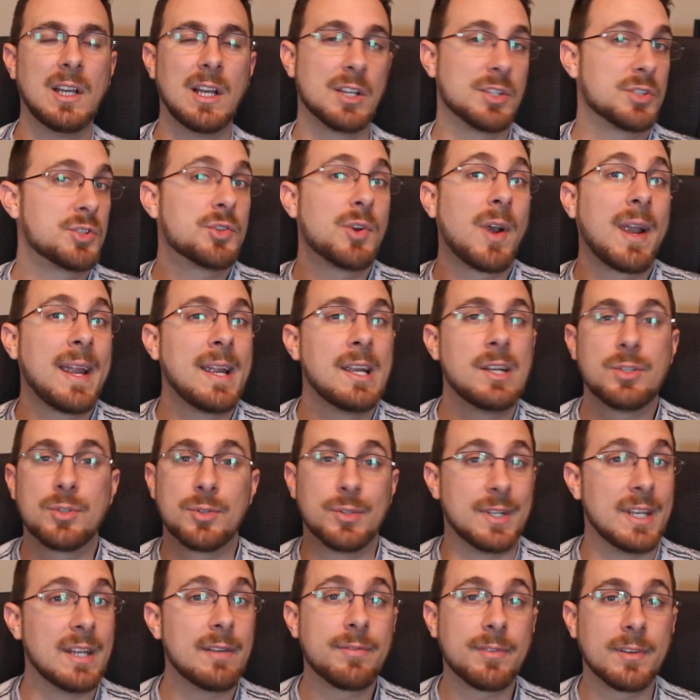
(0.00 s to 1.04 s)
strange
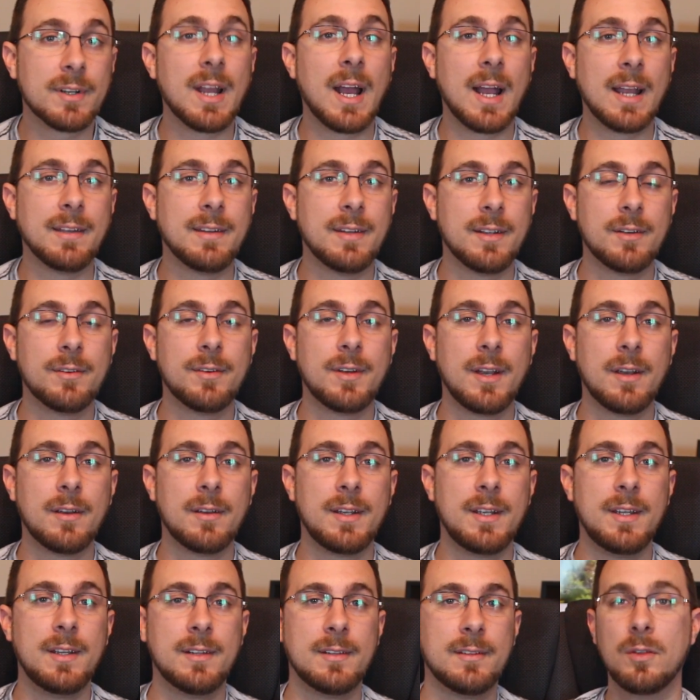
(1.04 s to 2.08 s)
or different
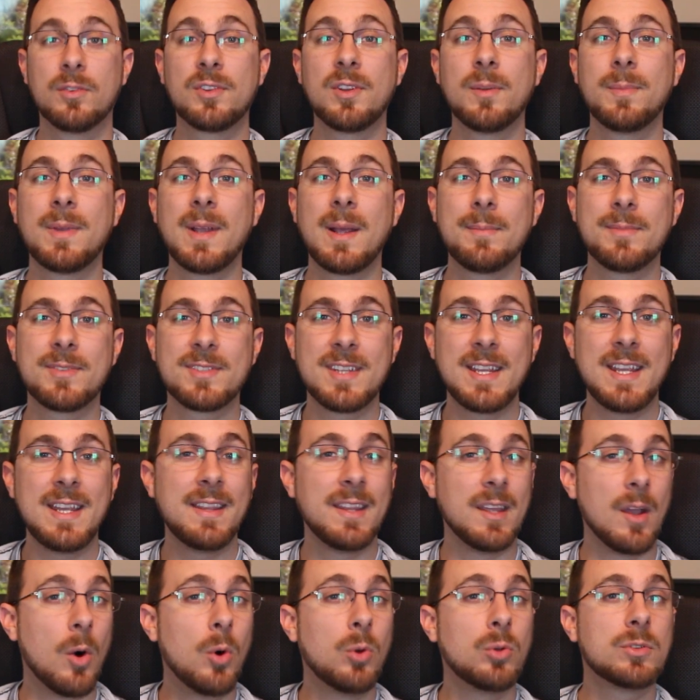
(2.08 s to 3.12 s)
itinerary. You'll sometimes see
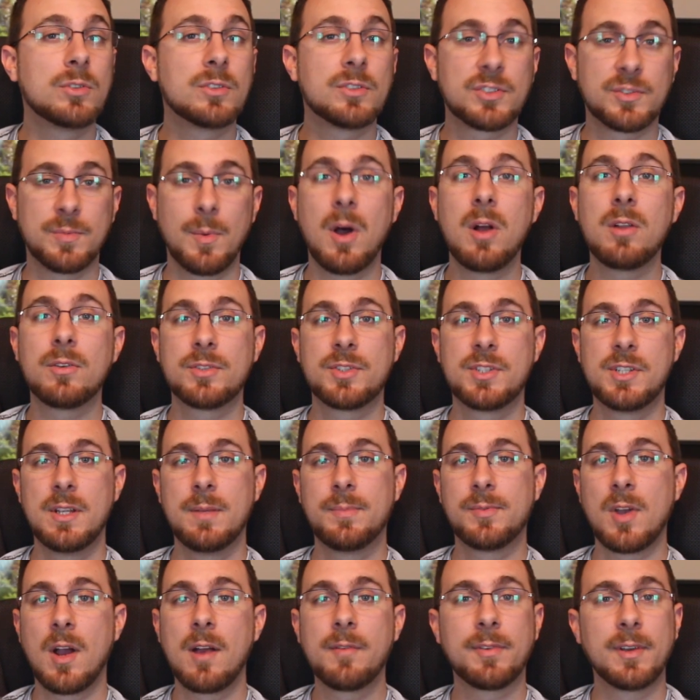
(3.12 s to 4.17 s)
the older, smaller
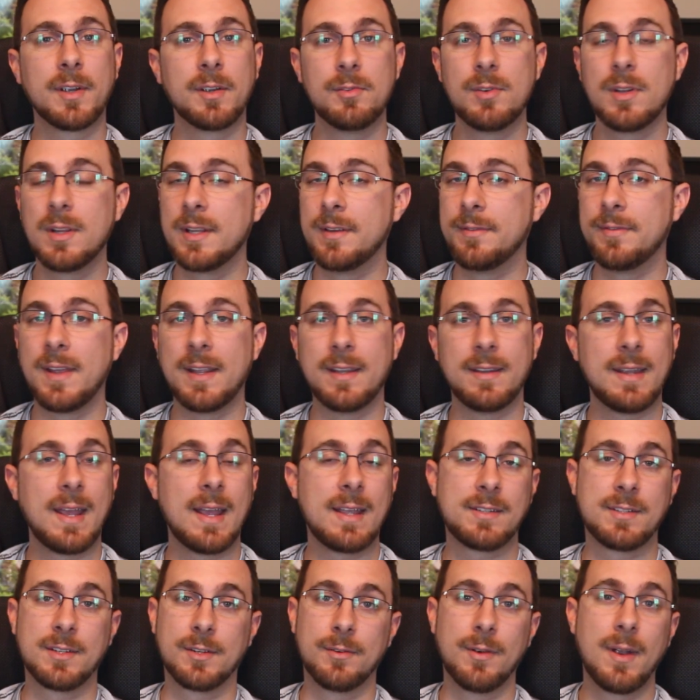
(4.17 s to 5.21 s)
ships offering really fantastic